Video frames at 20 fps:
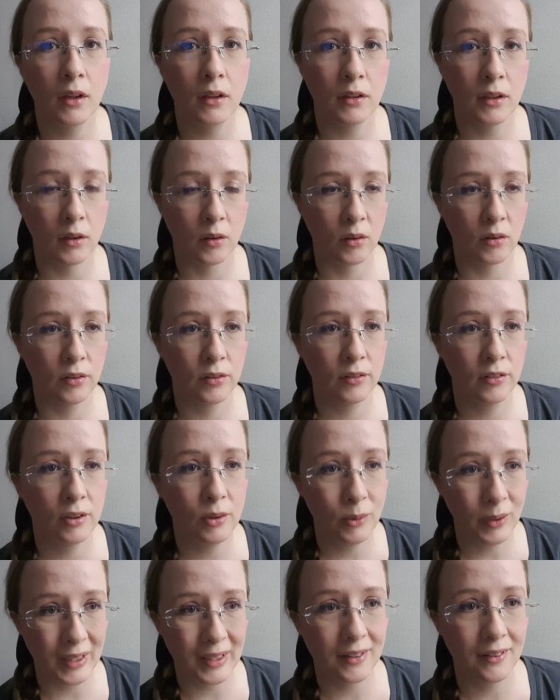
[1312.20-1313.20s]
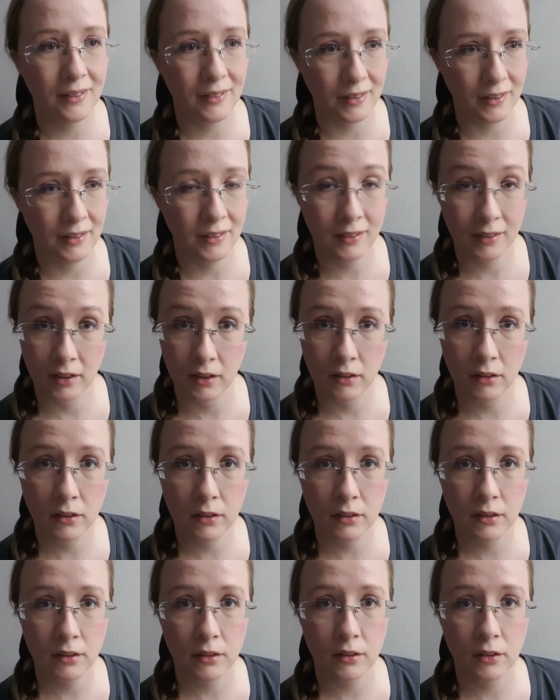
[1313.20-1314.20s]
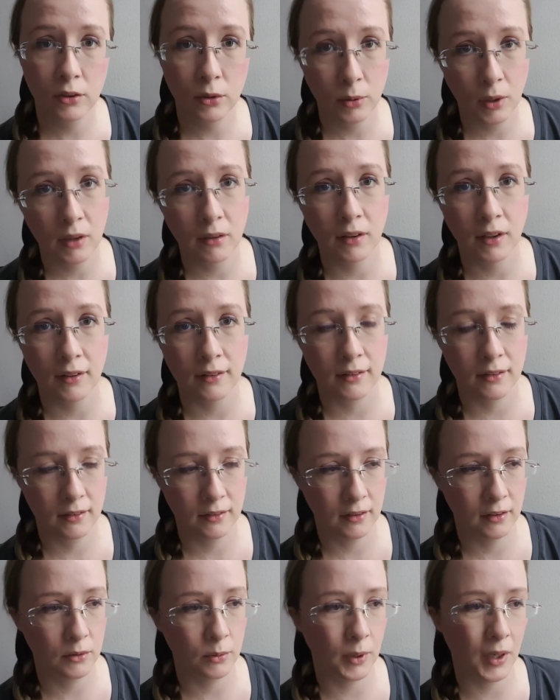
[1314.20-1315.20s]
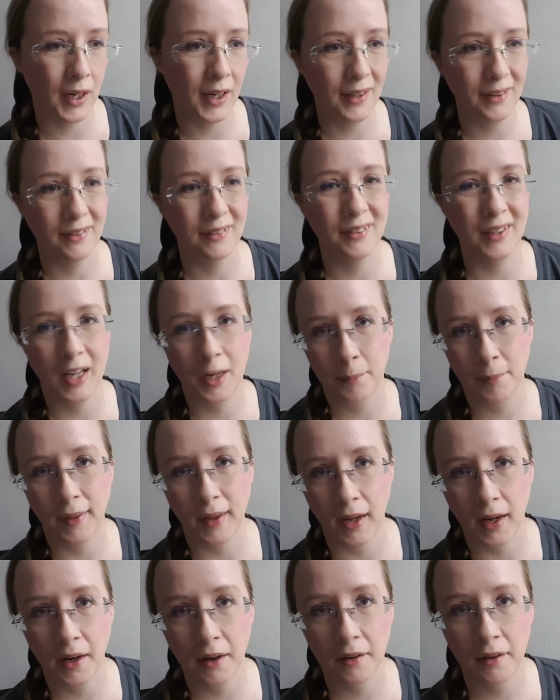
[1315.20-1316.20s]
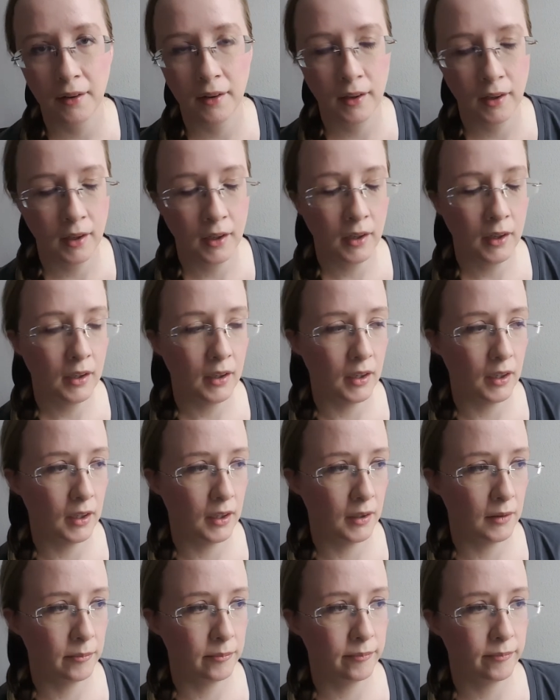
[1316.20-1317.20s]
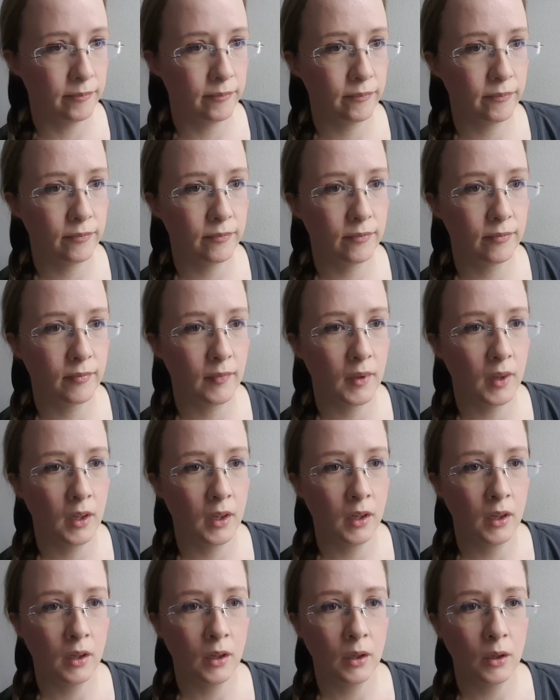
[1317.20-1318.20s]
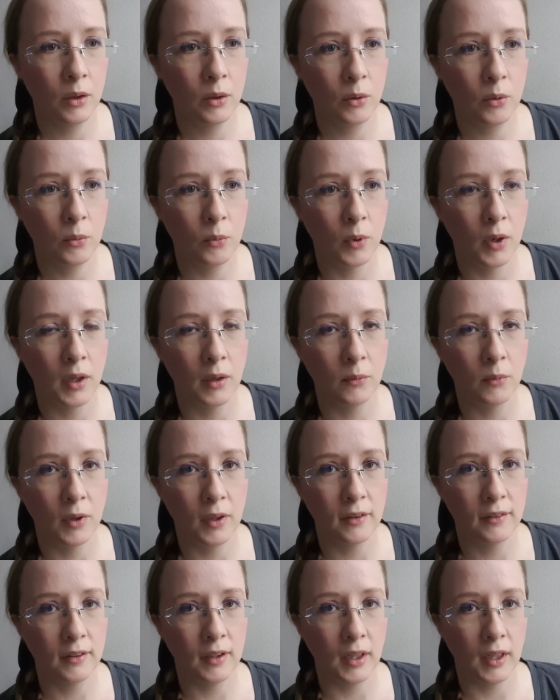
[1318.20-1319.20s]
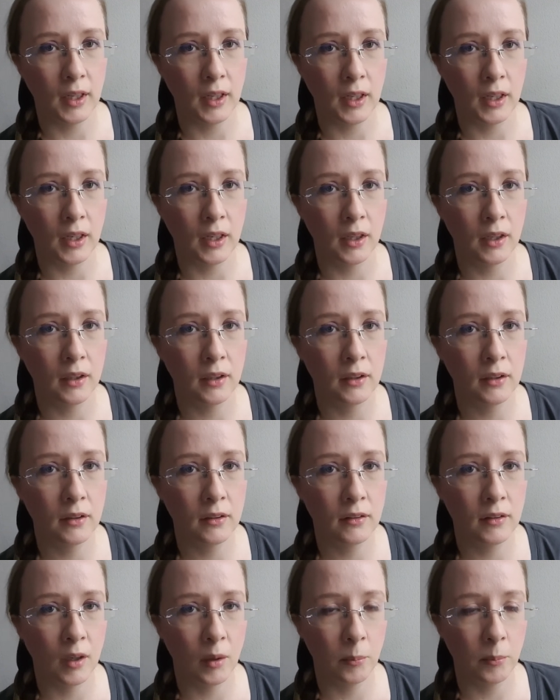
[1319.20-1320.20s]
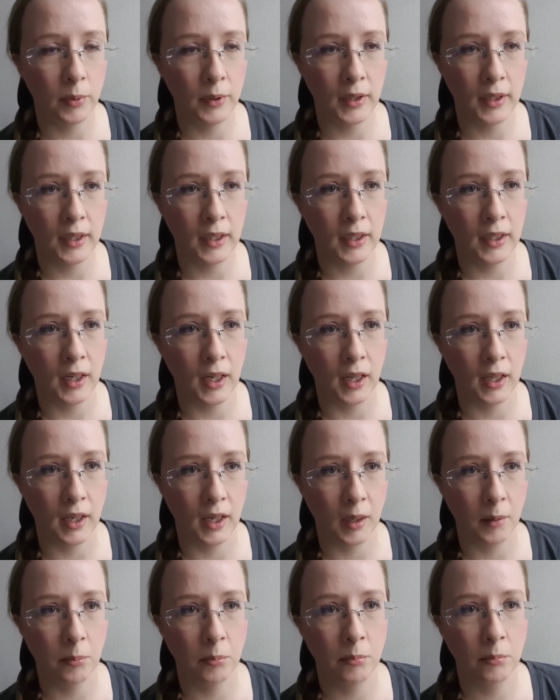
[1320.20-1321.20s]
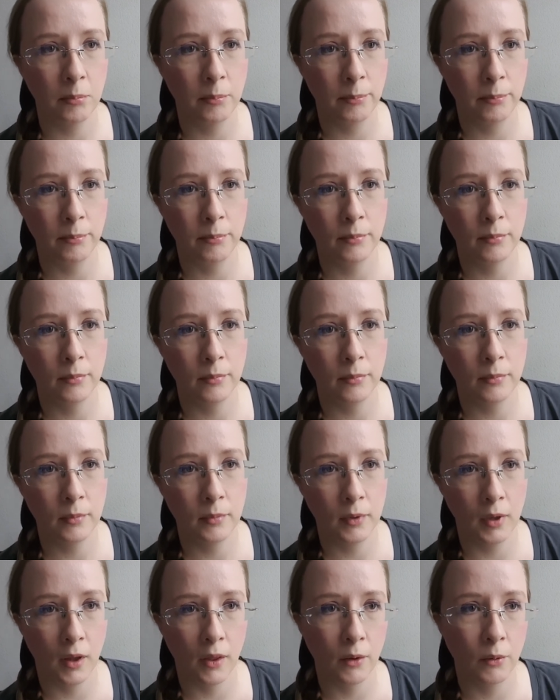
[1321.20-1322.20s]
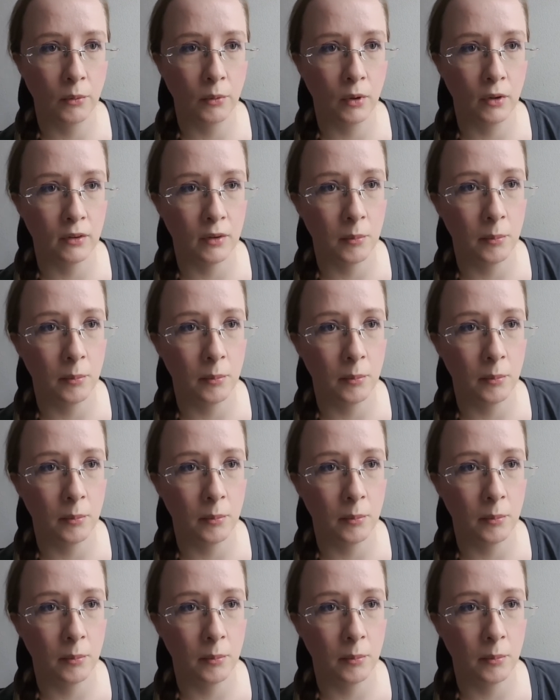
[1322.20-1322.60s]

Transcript: there was two other instances where I ate the same thing. One was a dumpling and another one was a